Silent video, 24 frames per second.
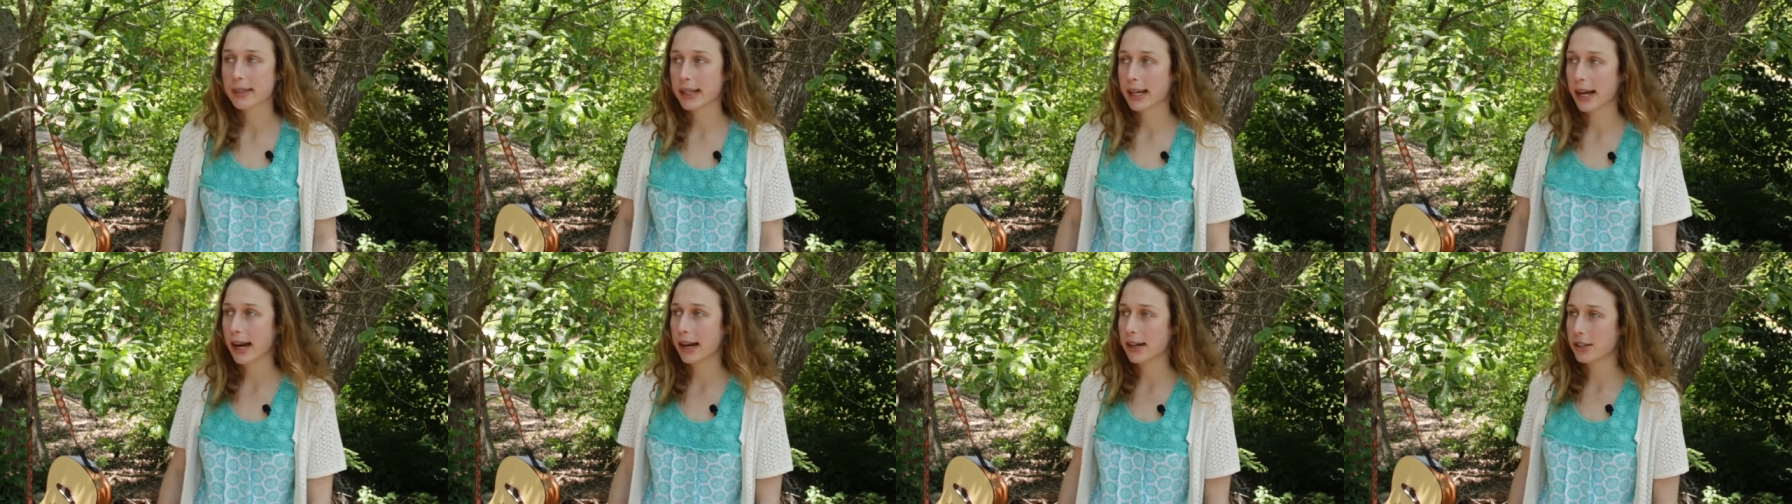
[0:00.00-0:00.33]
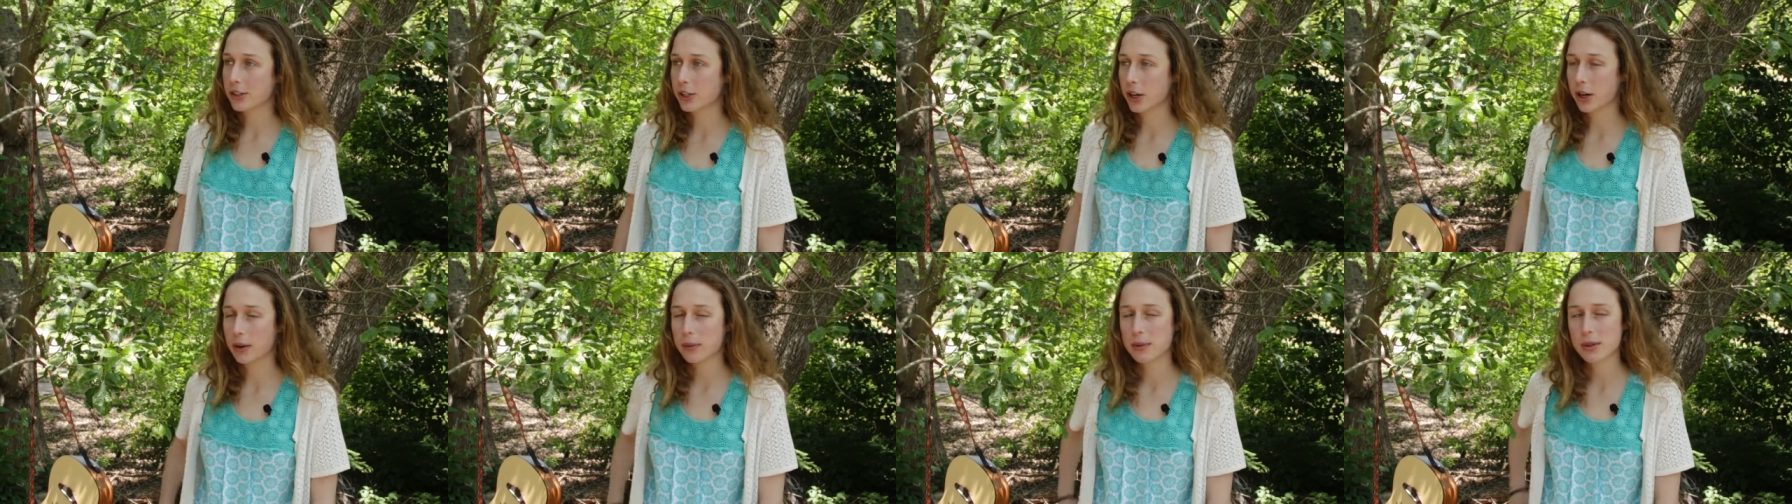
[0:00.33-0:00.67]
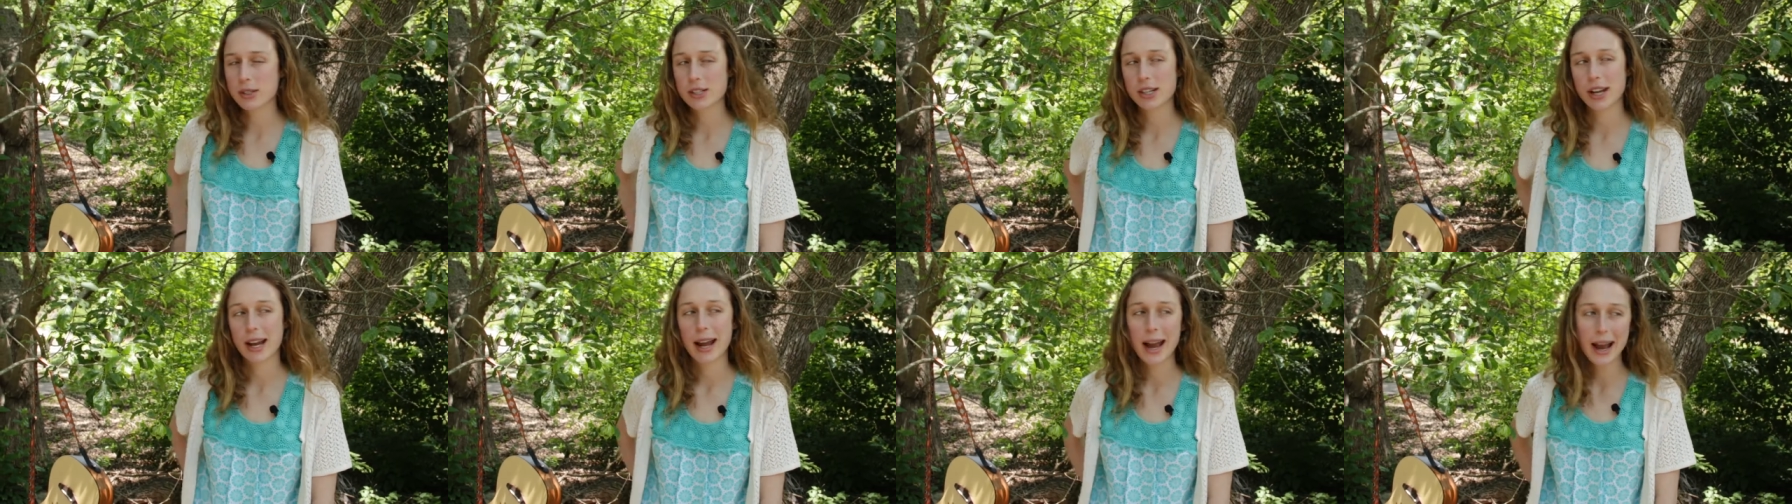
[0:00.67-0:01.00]
Gosh, I
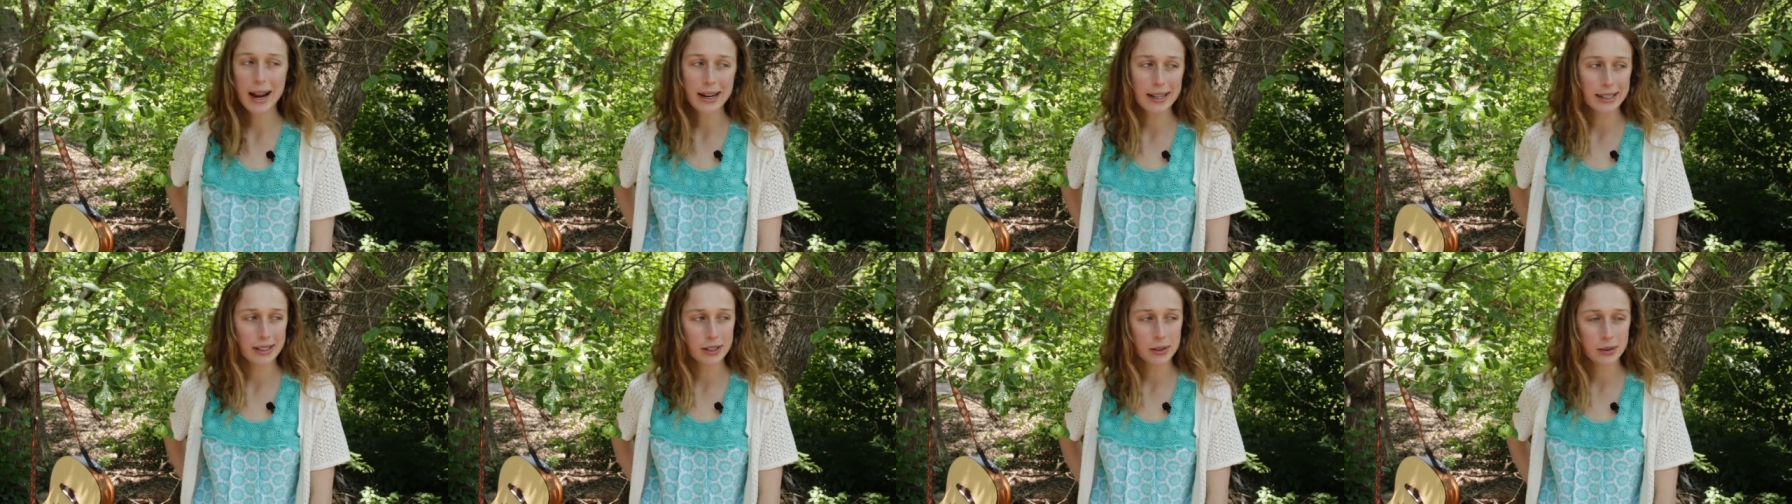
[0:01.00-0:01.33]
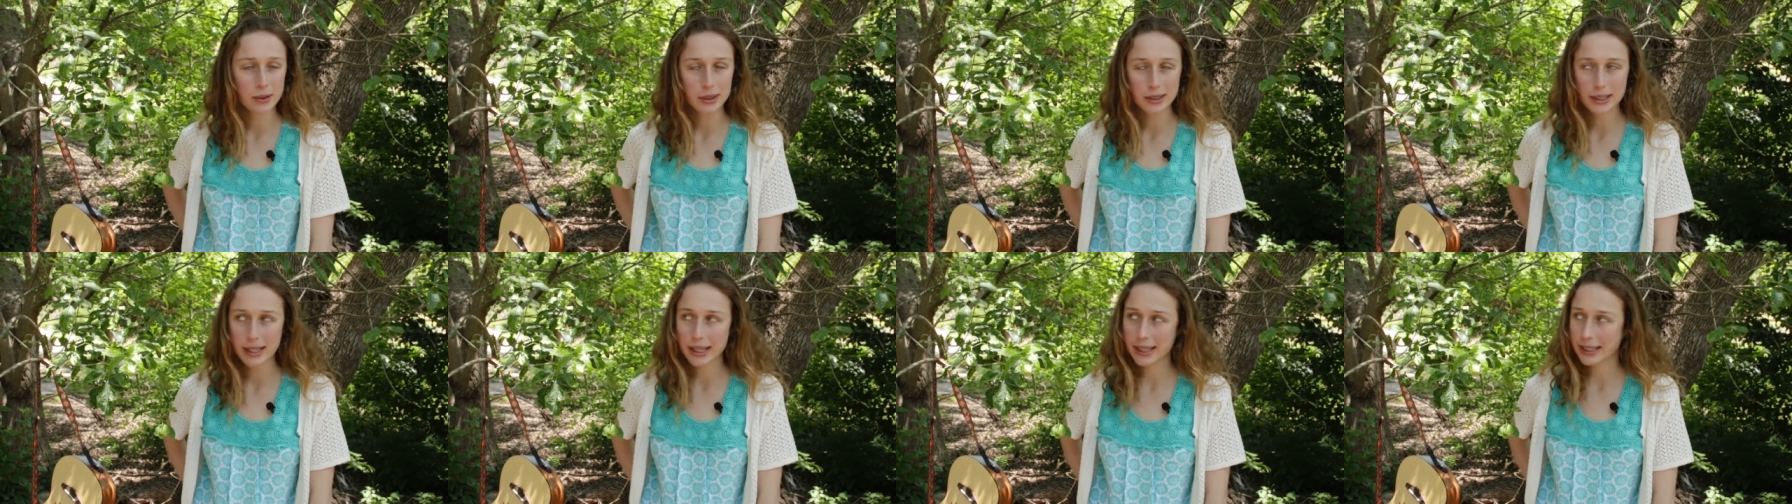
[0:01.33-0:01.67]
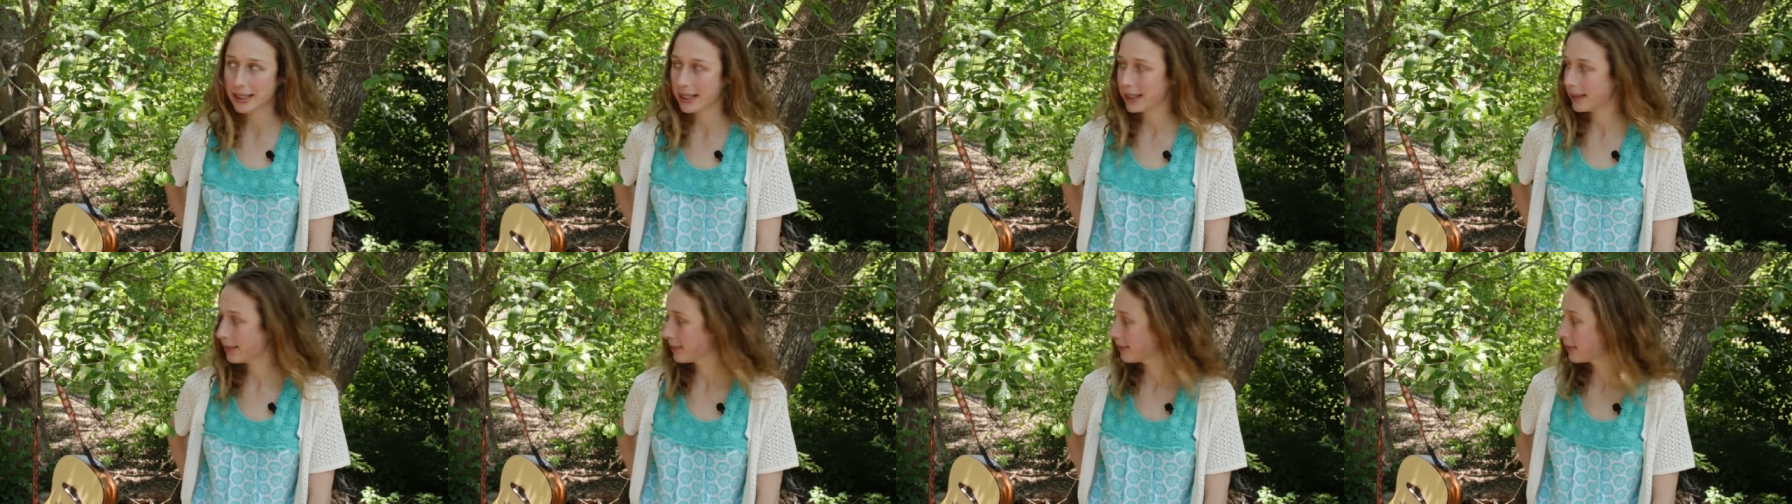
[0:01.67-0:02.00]
wish I had a
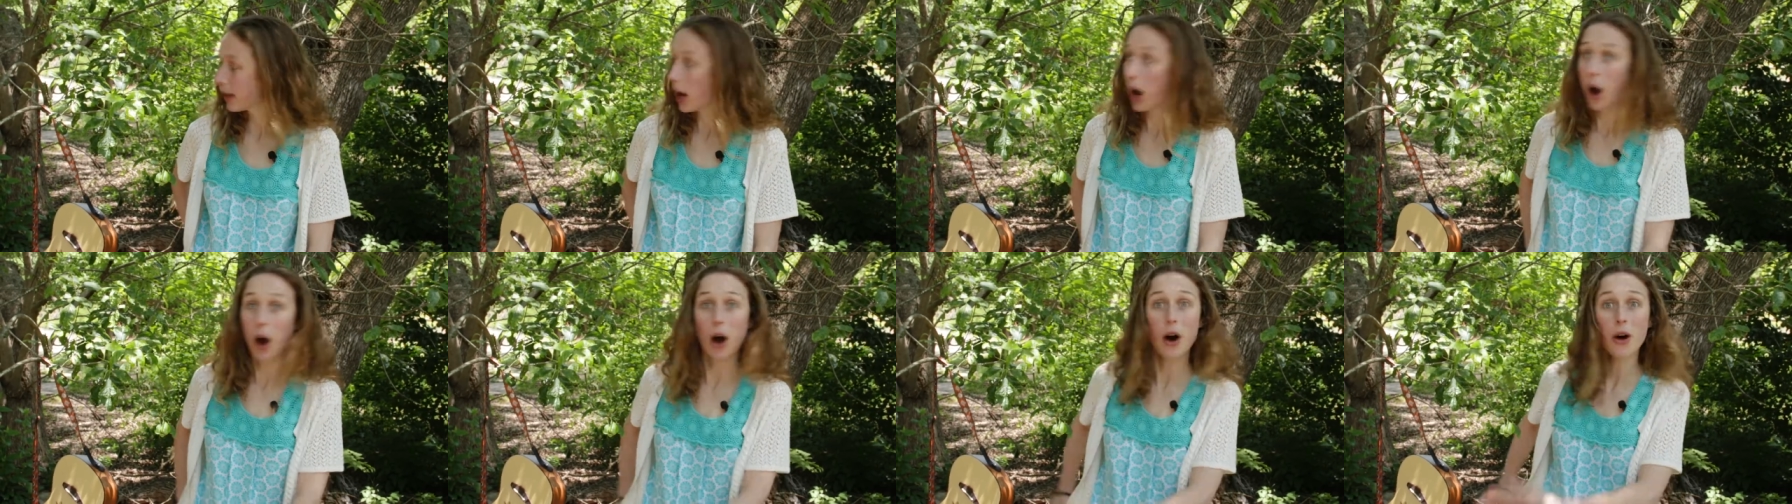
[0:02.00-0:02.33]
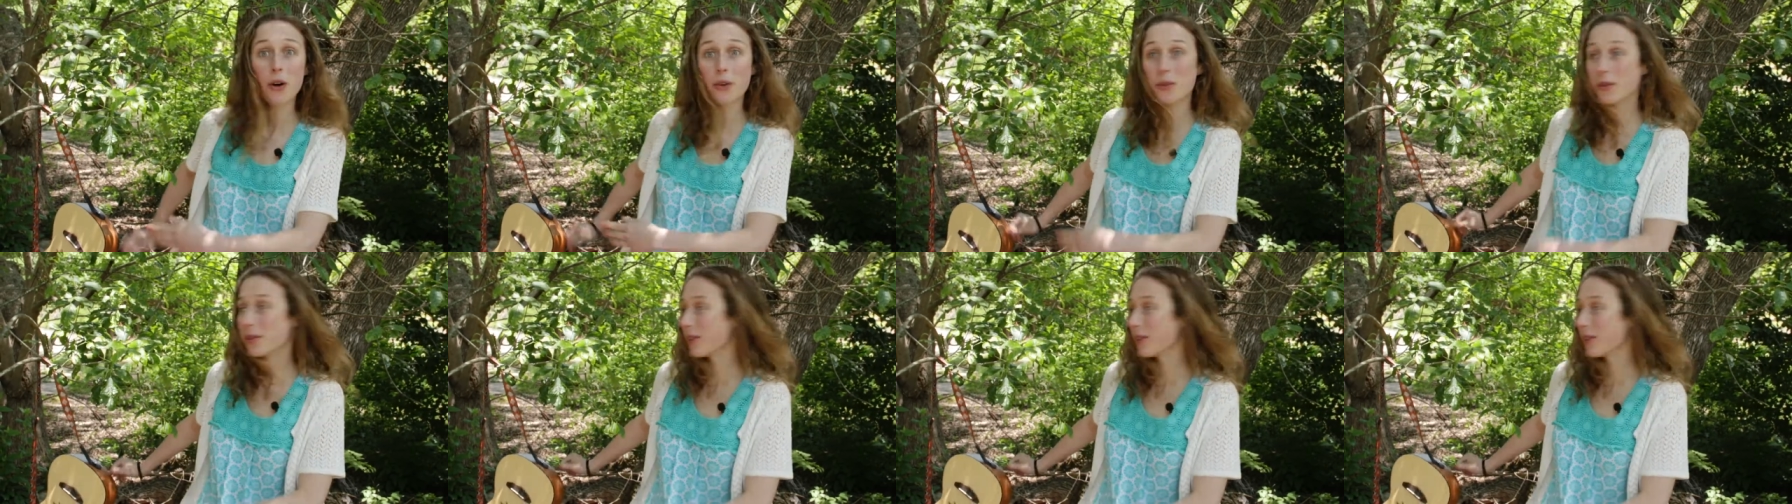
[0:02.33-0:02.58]
ukulele. Oh,